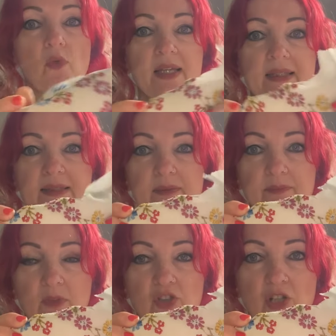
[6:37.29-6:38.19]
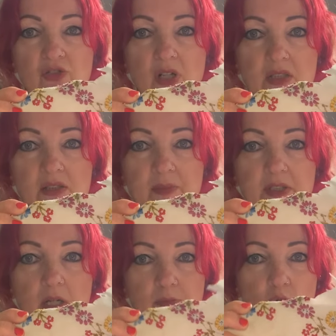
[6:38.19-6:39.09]
this. I showed you last time,
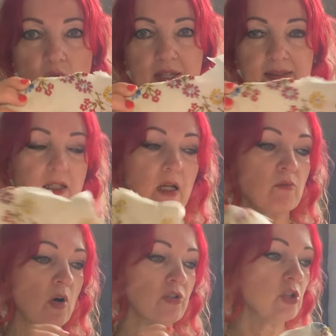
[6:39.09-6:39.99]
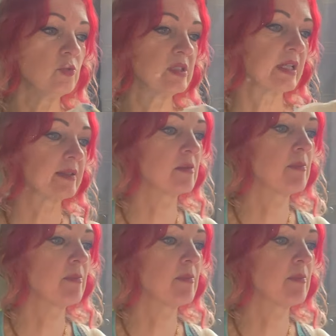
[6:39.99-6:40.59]
didn't I? I bought this, and I'm using it to